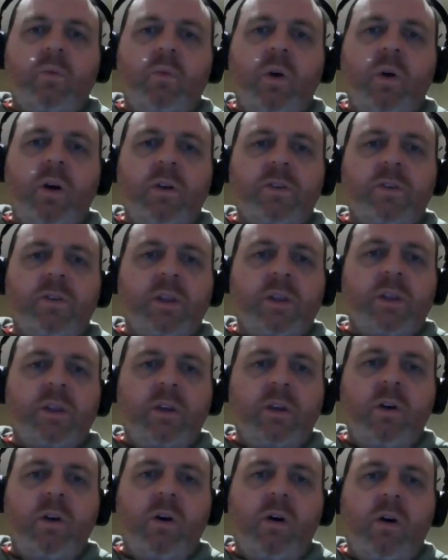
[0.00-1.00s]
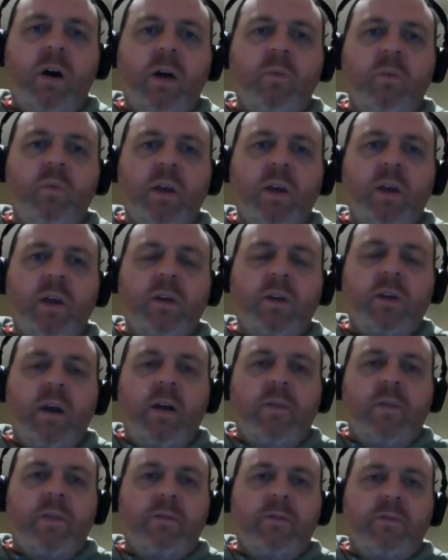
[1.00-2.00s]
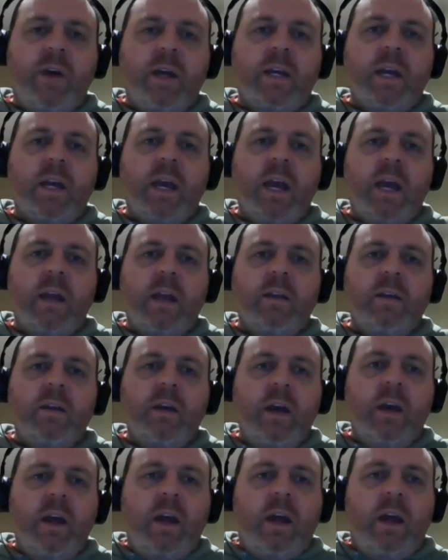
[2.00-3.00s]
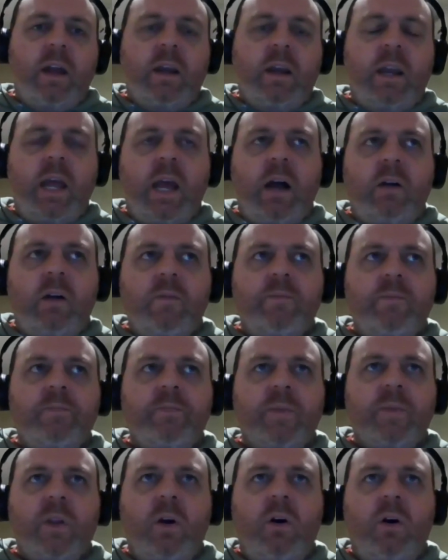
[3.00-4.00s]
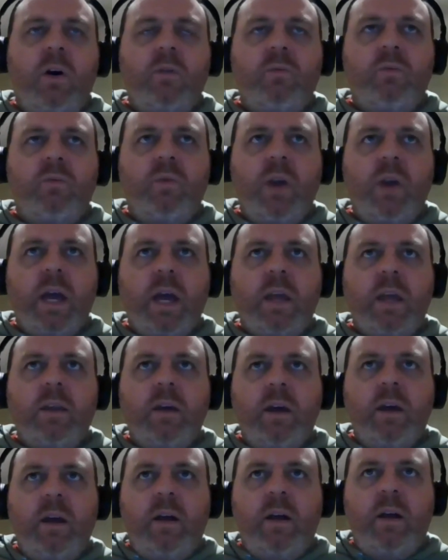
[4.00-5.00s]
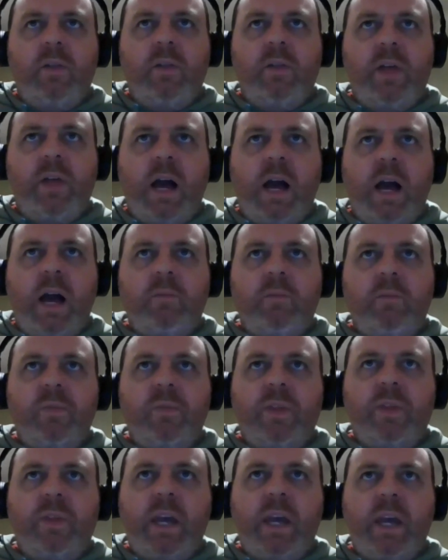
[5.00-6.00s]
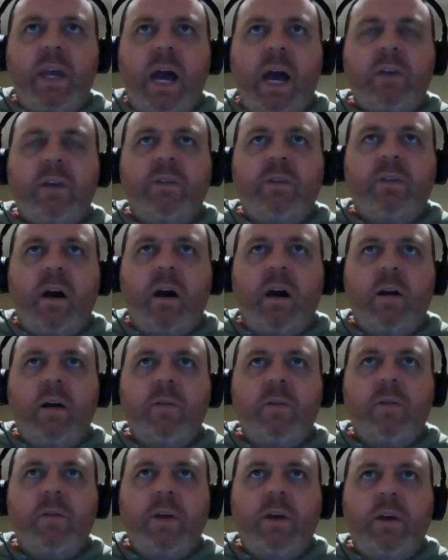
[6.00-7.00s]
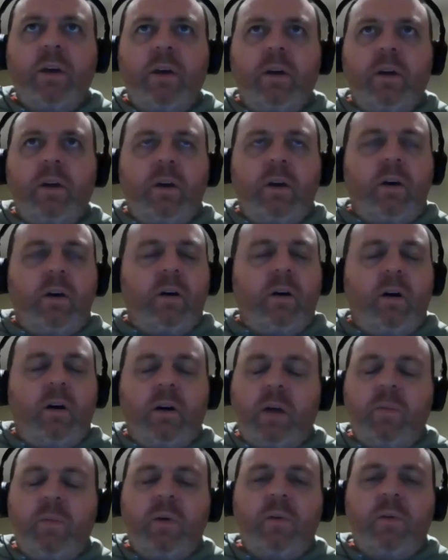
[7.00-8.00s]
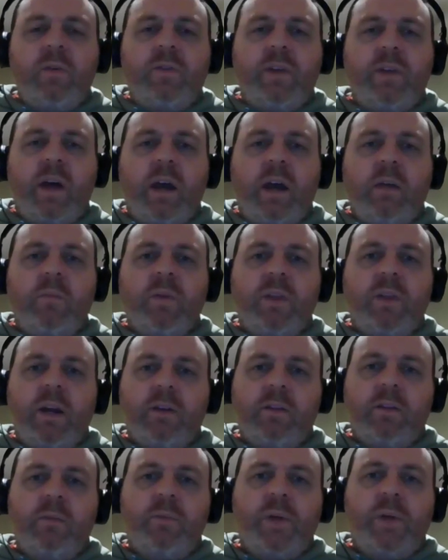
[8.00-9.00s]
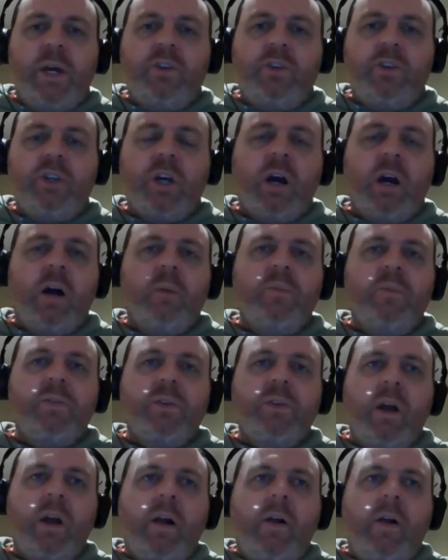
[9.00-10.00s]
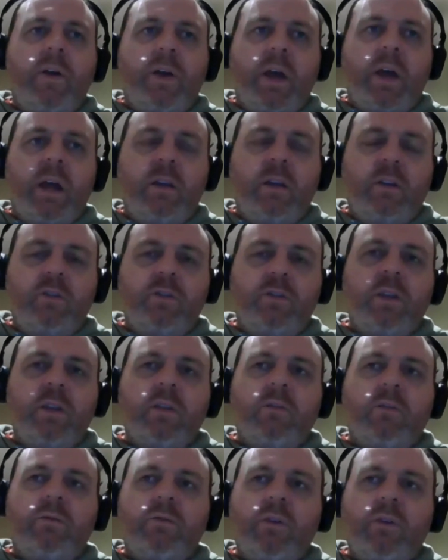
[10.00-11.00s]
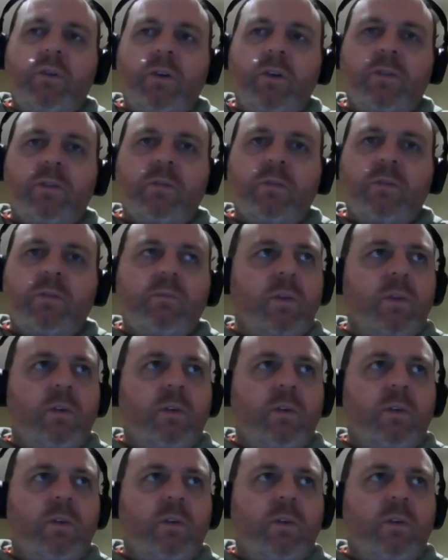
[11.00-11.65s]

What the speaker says: was the guy with the fake hand. Now, I've read that the actor, I can't remember his name, but the actor that played Chubbs, initially in the first